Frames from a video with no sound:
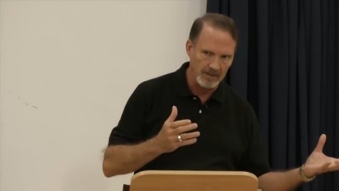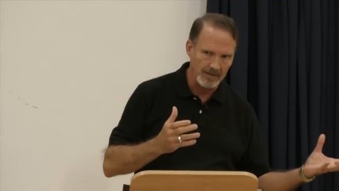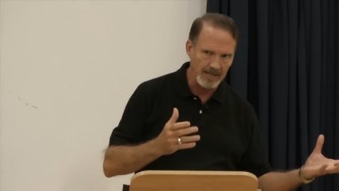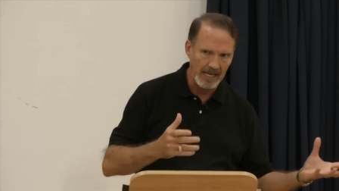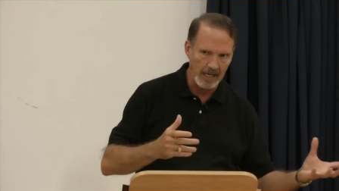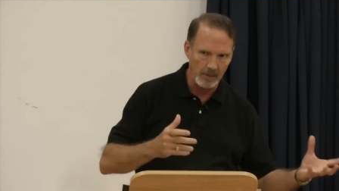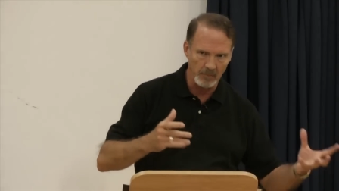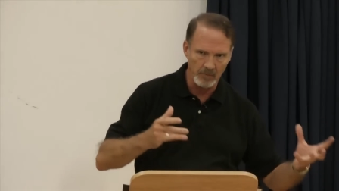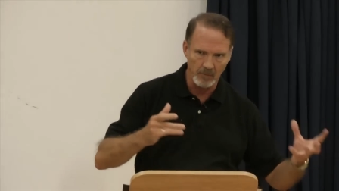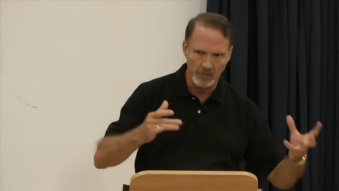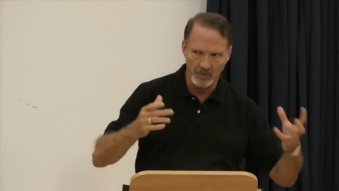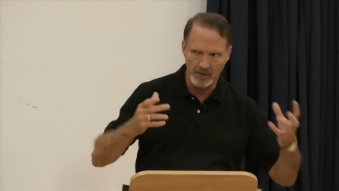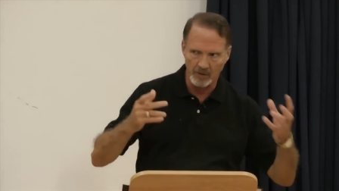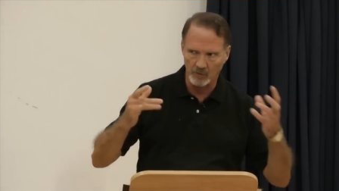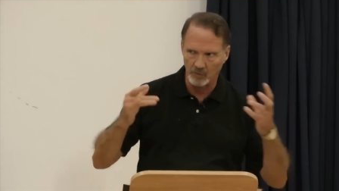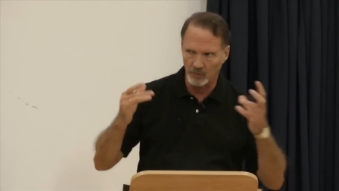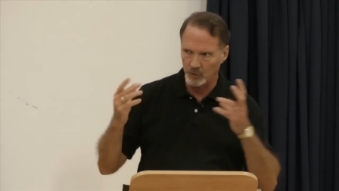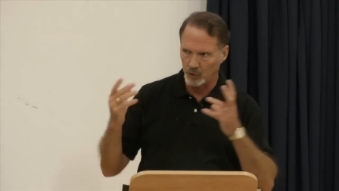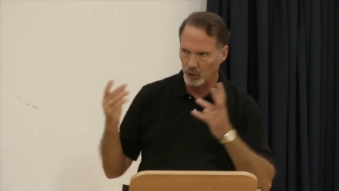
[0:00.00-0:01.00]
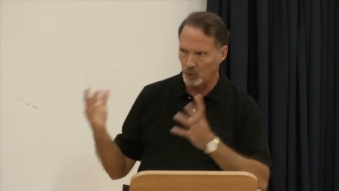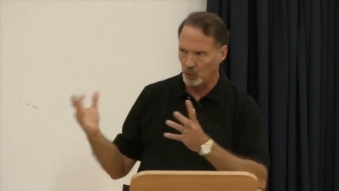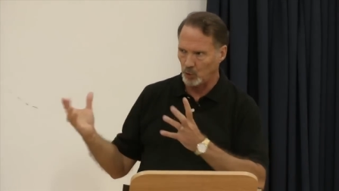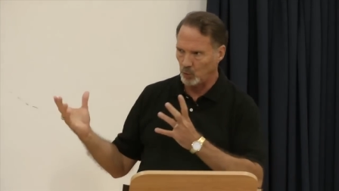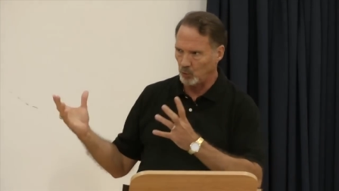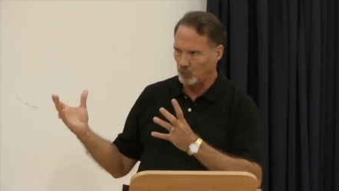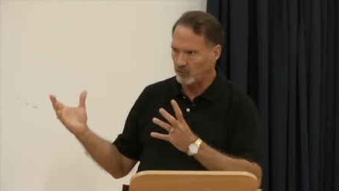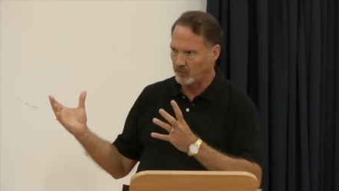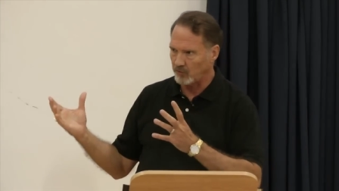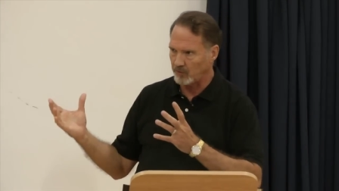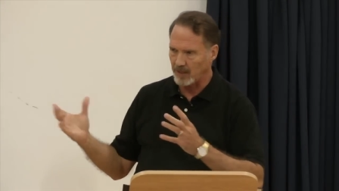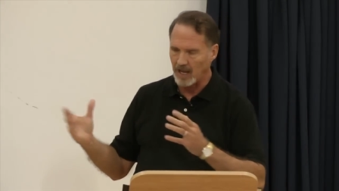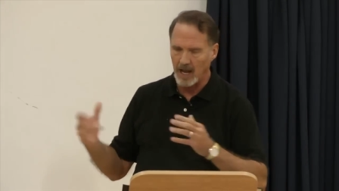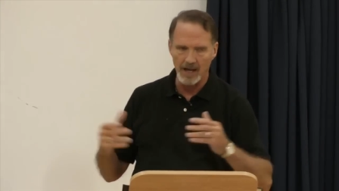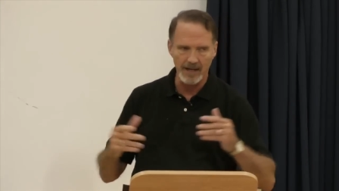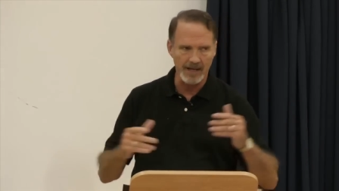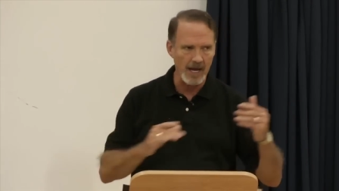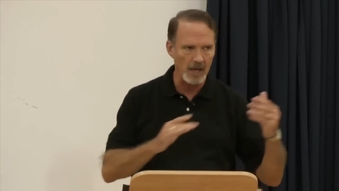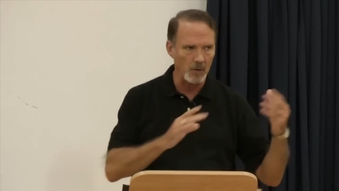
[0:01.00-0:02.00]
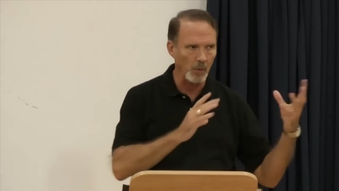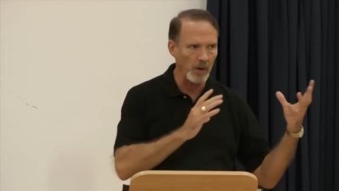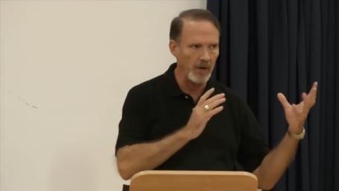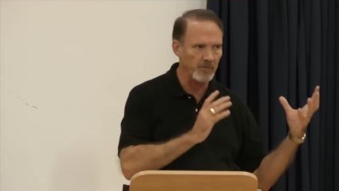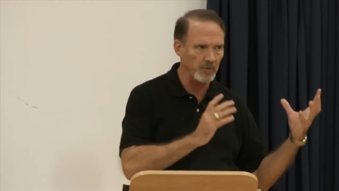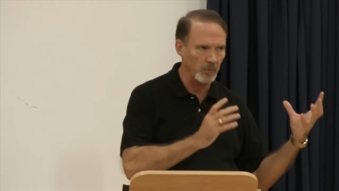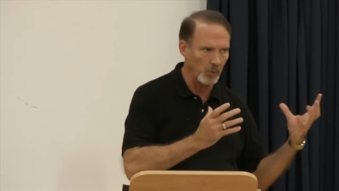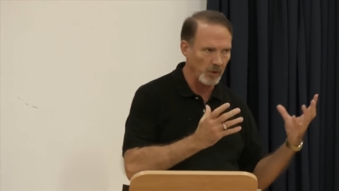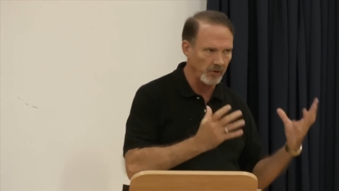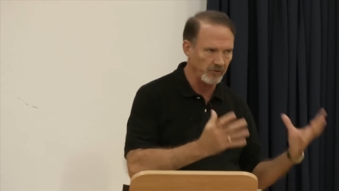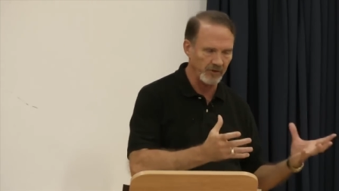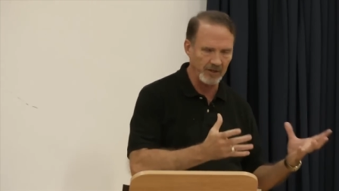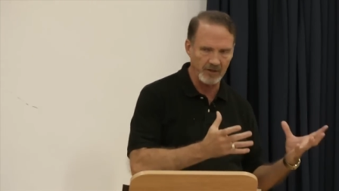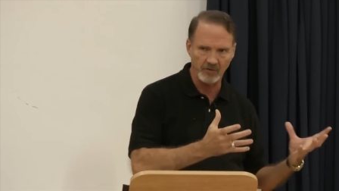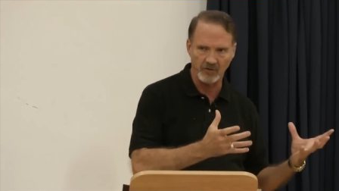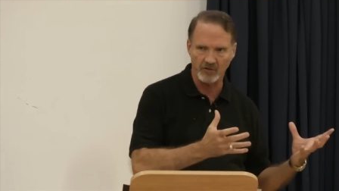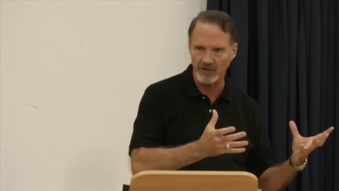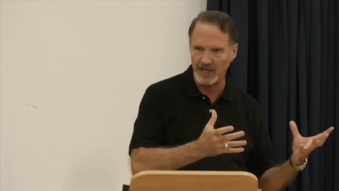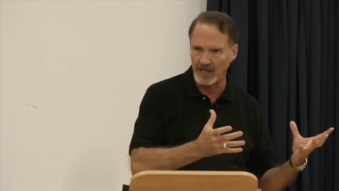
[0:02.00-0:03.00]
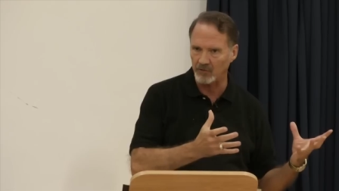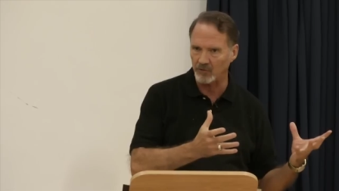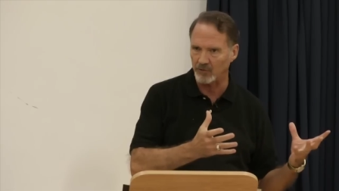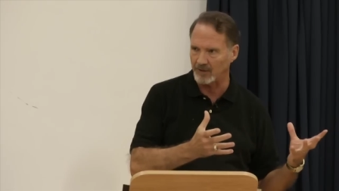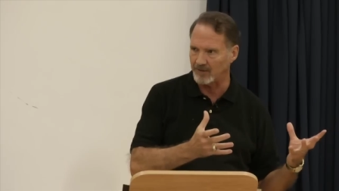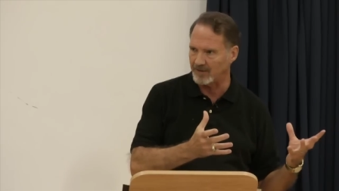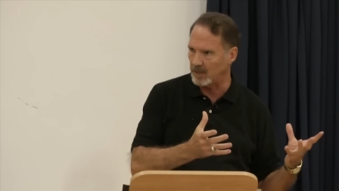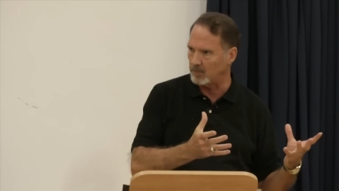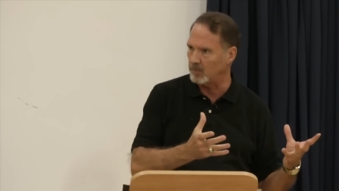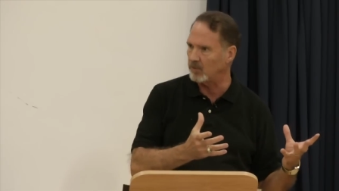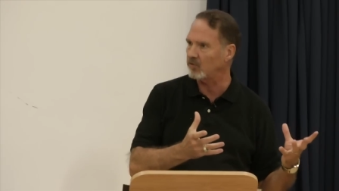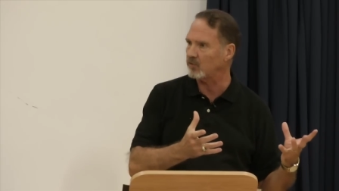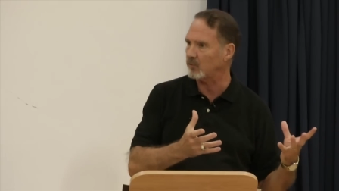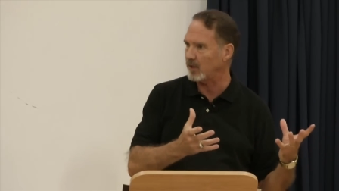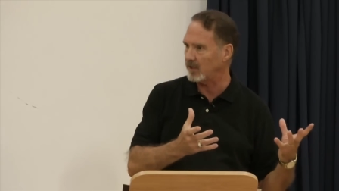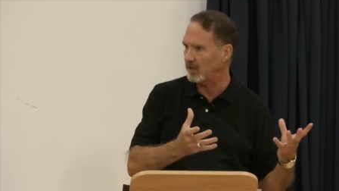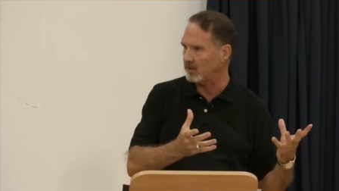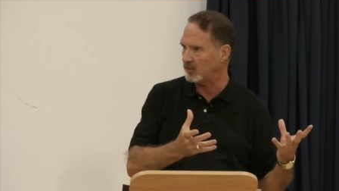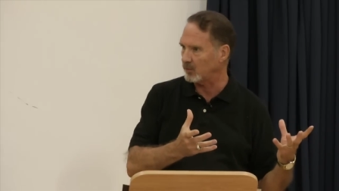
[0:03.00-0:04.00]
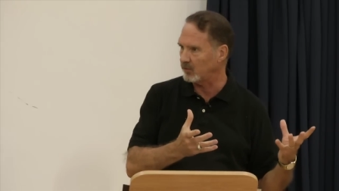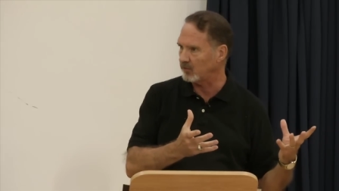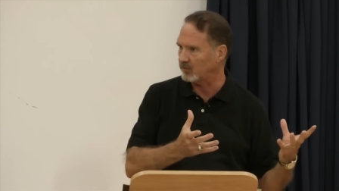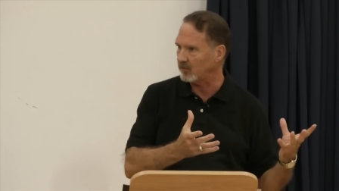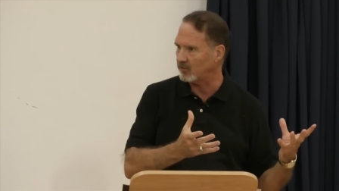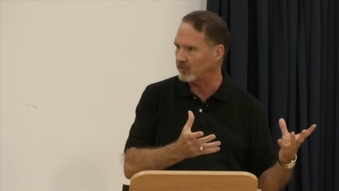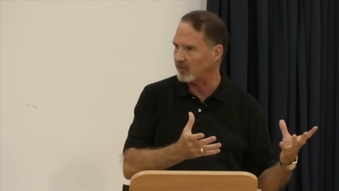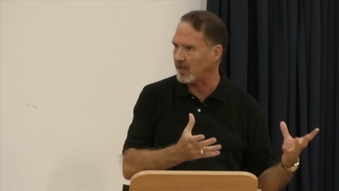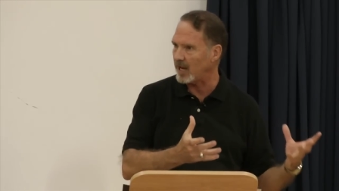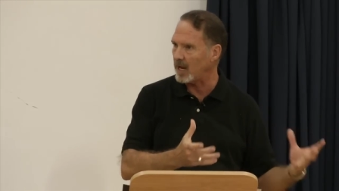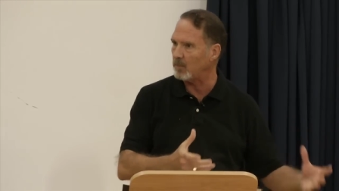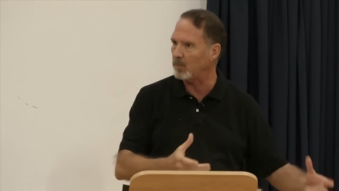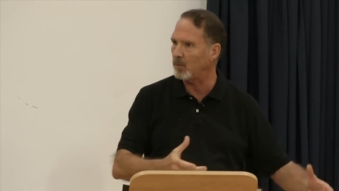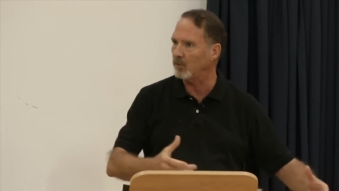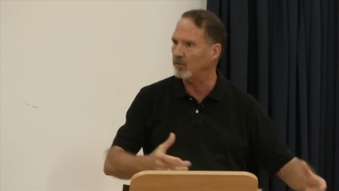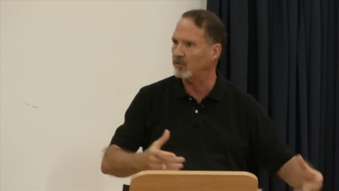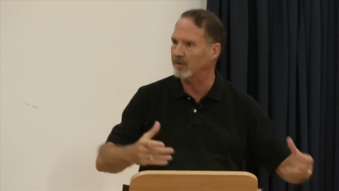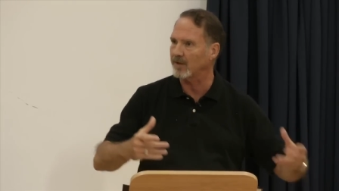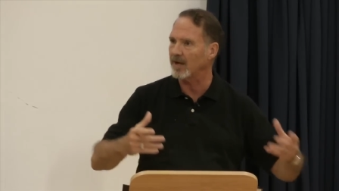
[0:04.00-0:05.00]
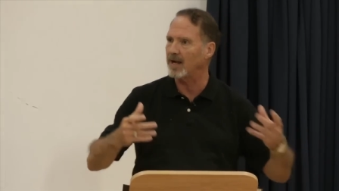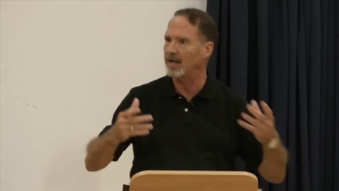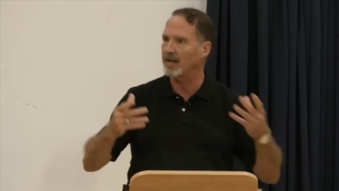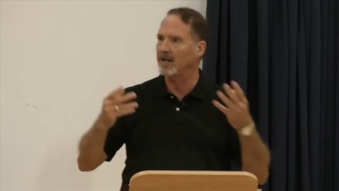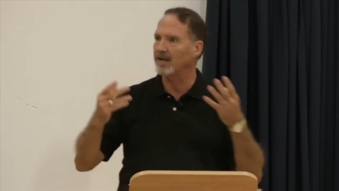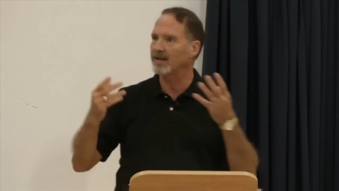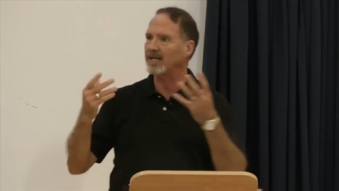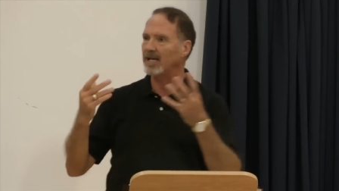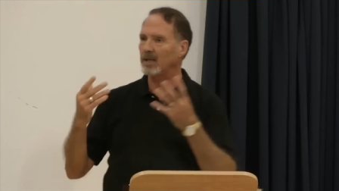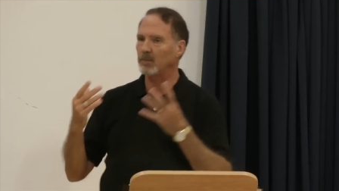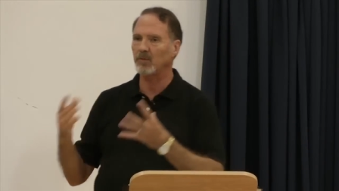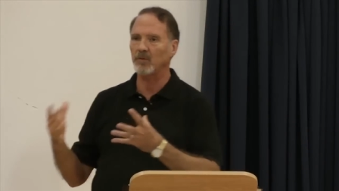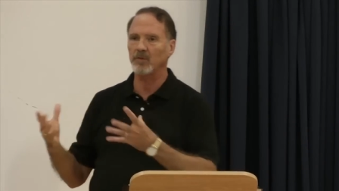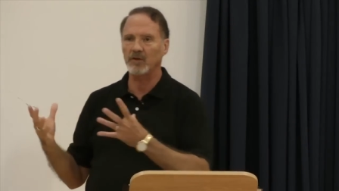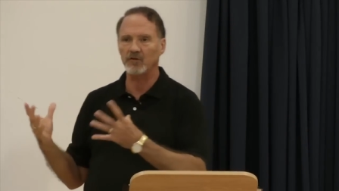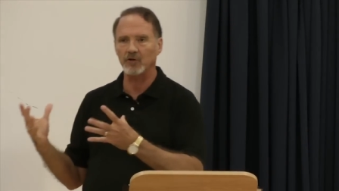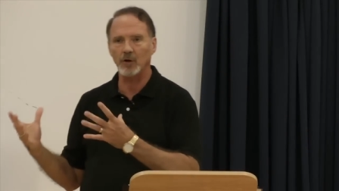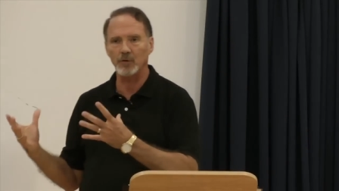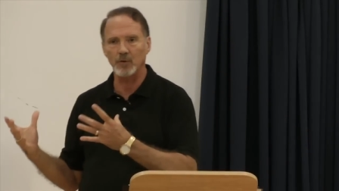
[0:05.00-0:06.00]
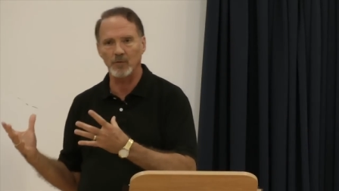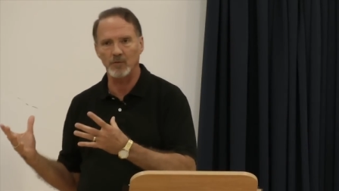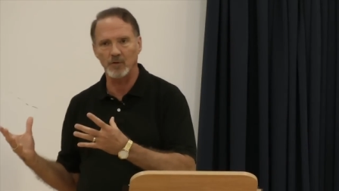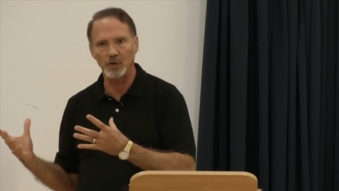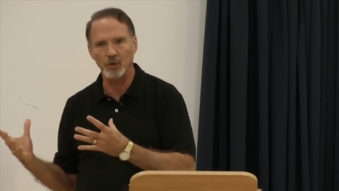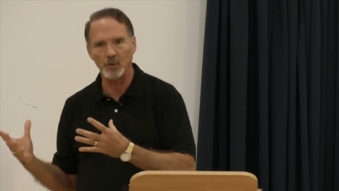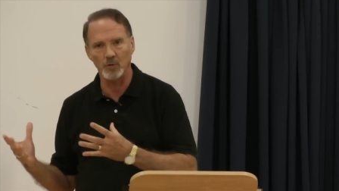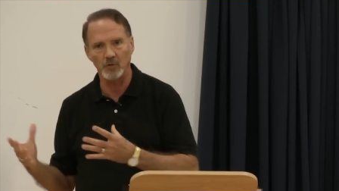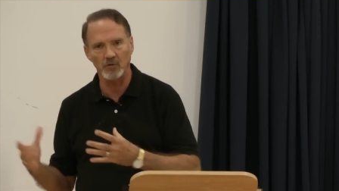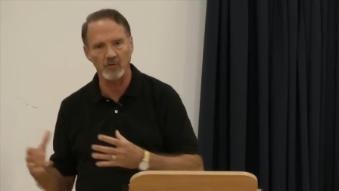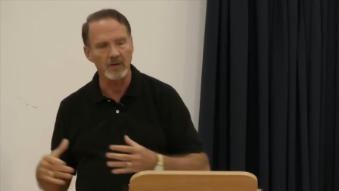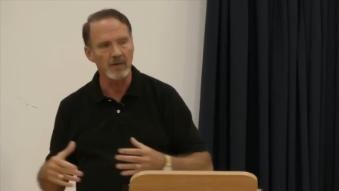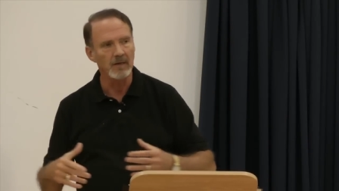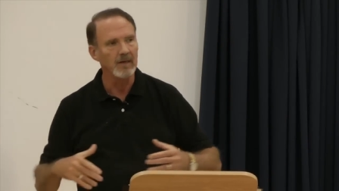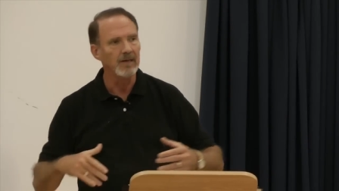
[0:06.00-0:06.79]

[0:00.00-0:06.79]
came to these views, how it got away from what Jesus actually demonstrated to his disciples and came to these other views.